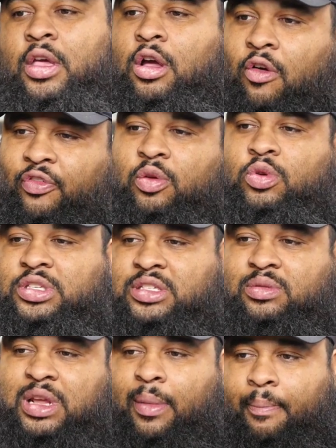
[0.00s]
Hopefully we'll see some
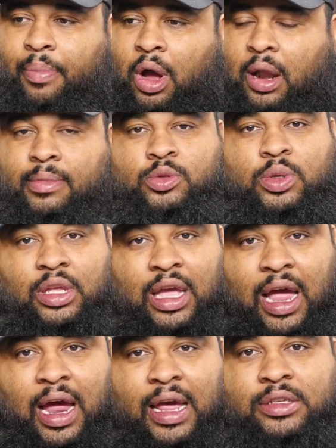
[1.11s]
type of bond between the
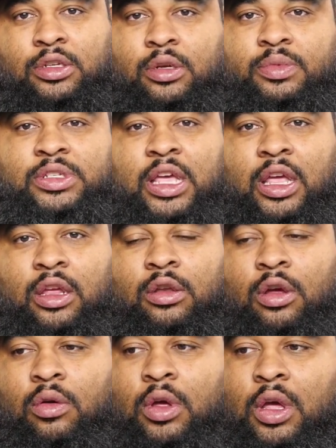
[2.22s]
guys, you know what I'm saying, you
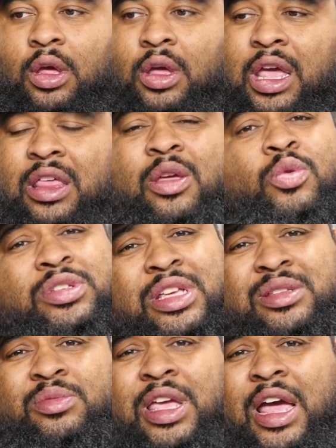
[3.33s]
know. And then we'll see
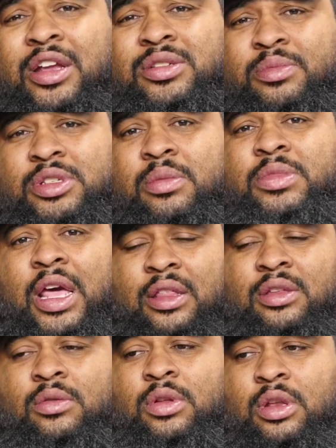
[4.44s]
some some some death.
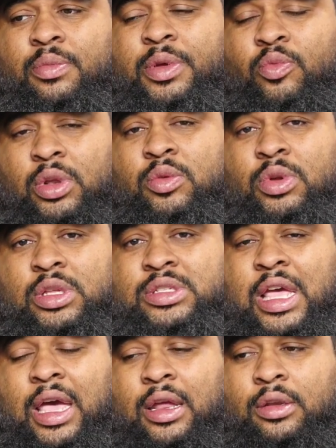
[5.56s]
It'll, it'll be really, really
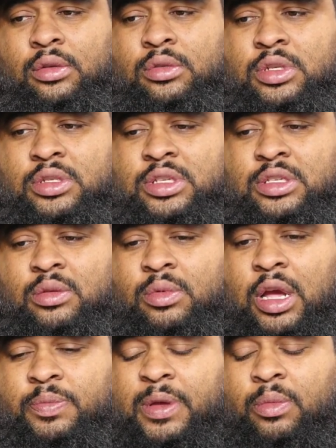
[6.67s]
sad to see some
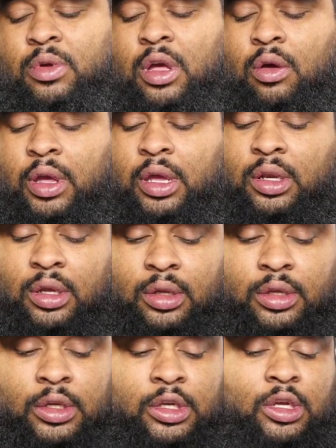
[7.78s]
guys, people go. And uh,
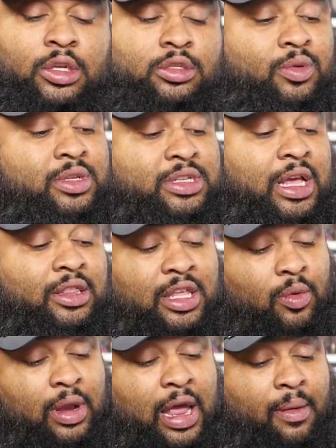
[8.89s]
it's a really sad thing
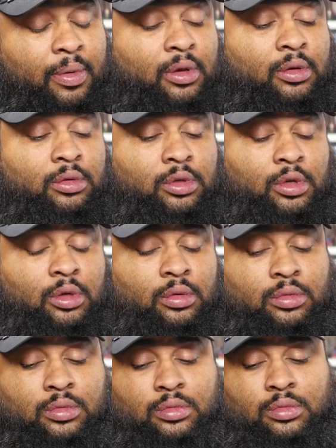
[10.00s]
what happened, you know,
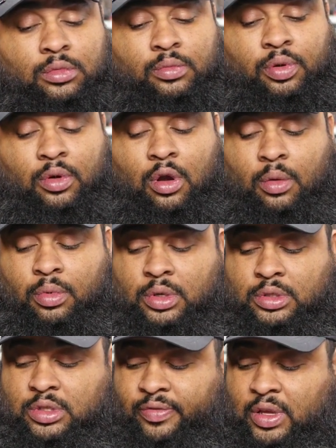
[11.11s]
Pearl Harbor and
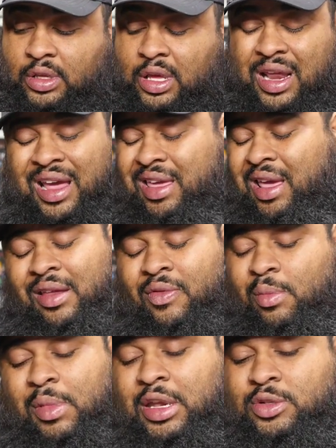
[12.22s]
stuff like that. I can't even
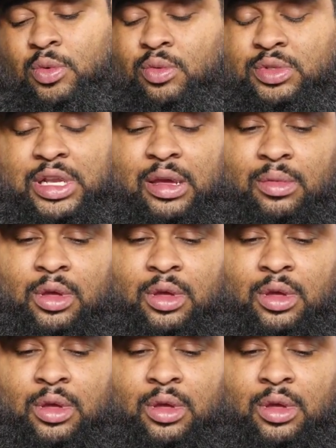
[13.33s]
imagine what it was like.